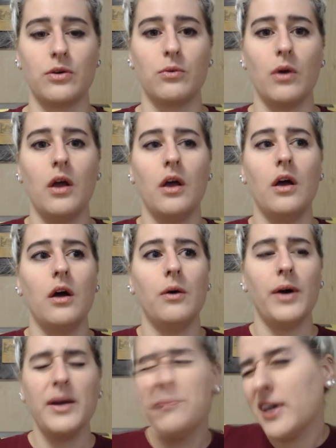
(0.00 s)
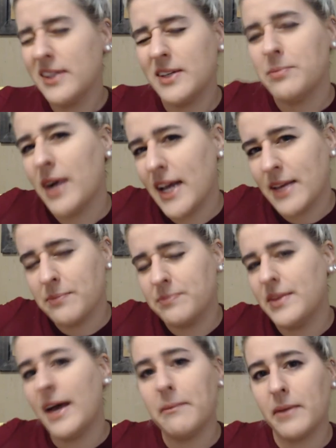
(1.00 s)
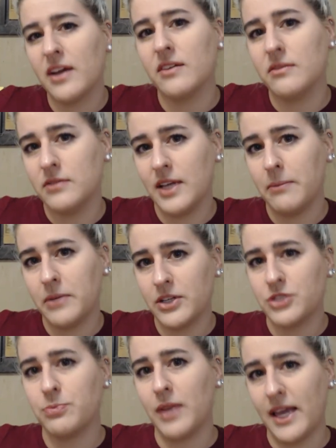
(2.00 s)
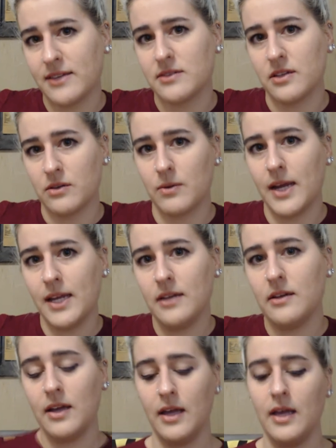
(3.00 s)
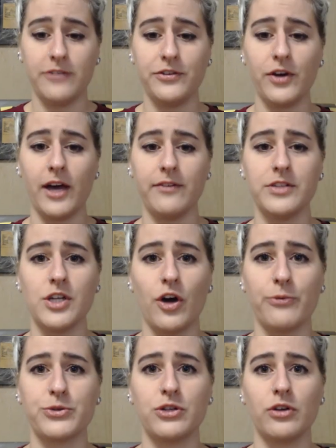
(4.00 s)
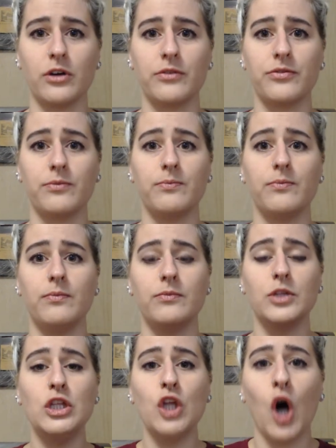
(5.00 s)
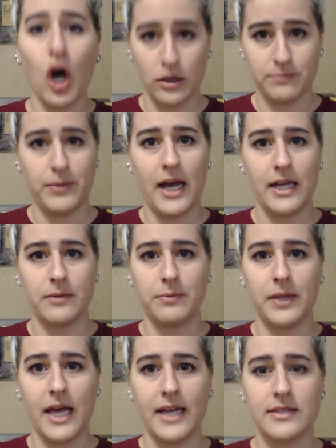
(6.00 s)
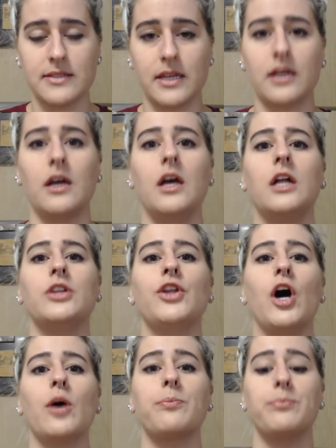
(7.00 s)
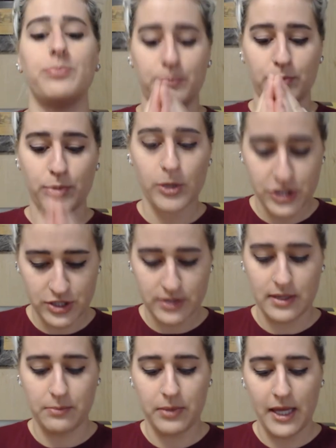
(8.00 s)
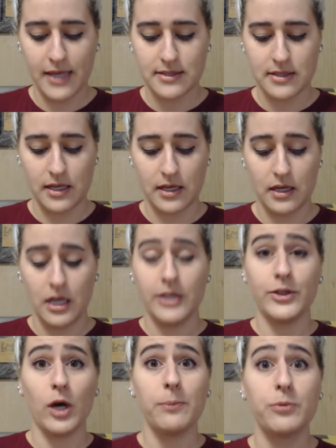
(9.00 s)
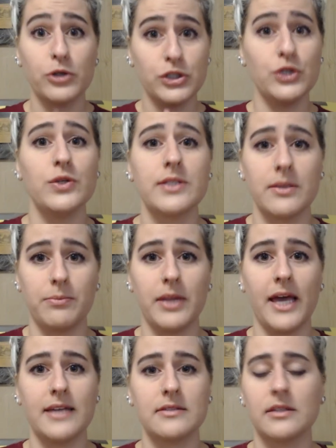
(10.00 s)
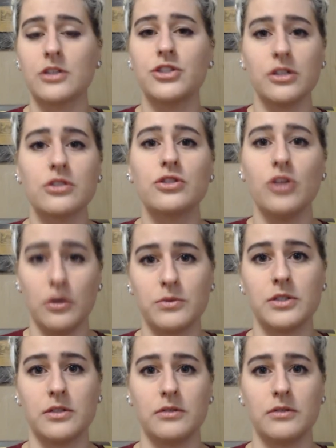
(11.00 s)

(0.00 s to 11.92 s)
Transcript: So why bother buying that much plastic, right? If you have the option of not buying plastic, not purchasing plastic, not producing plastic, just don't.